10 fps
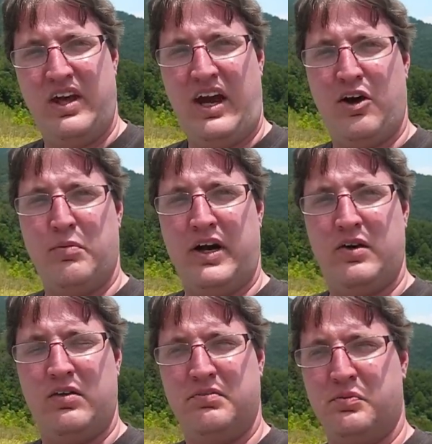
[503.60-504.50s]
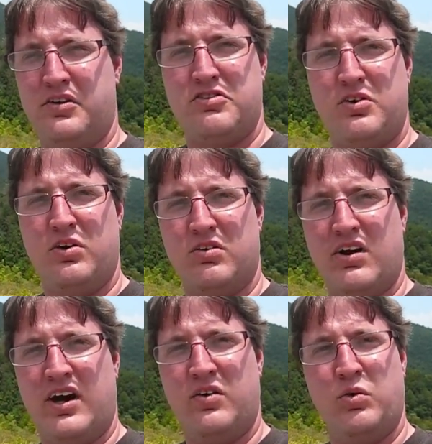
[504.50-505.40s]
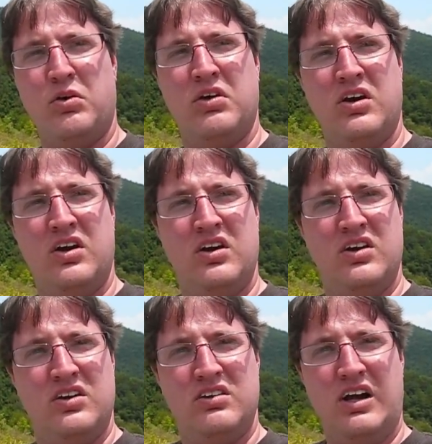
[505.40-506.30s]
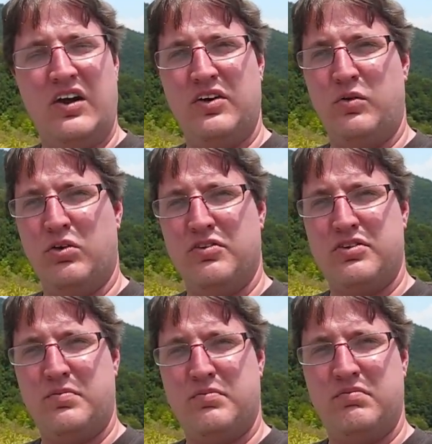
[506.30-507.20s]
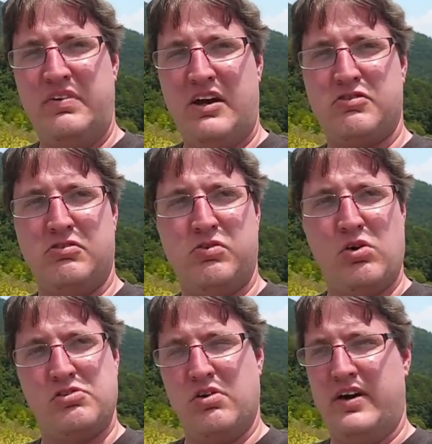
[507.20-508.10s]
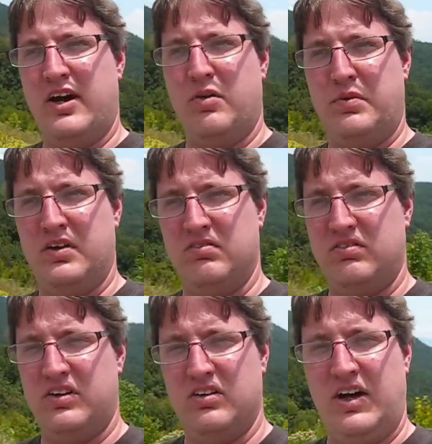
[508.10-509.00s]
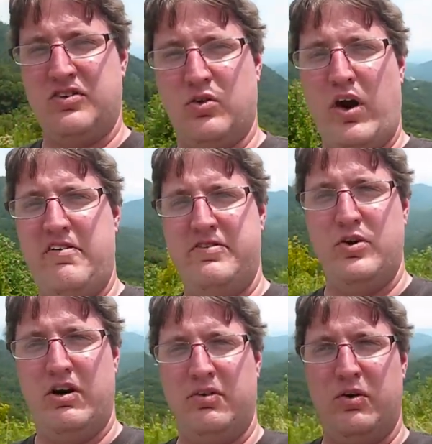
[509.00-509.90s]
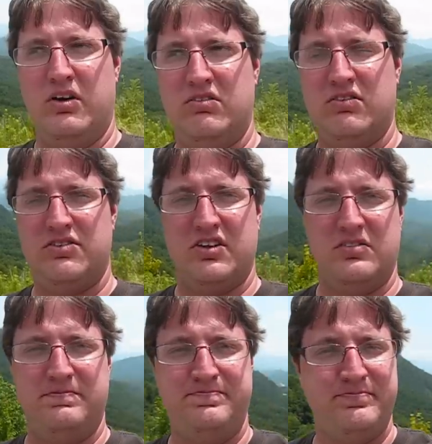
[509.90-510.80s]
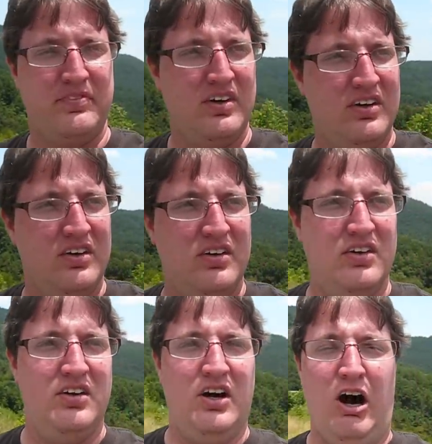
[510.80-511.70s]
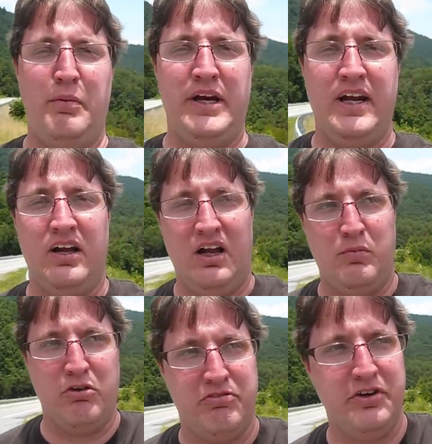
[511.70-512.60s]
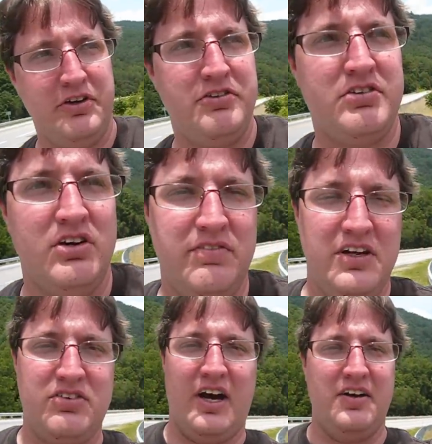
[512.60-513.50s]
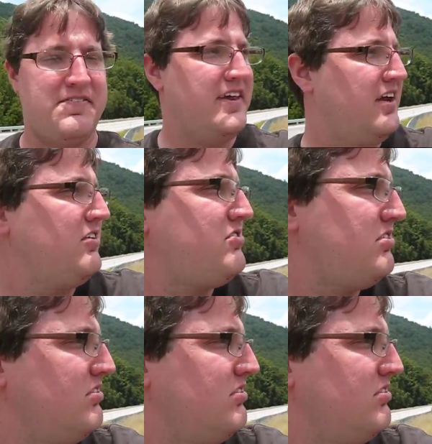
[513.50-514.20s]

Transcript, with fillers: Hey everybody. We're just going around. We're I don't know. We're in some national forest right now, but you know, it has a great view everywhere. So I'll be getting a lot more footage of these kind of things.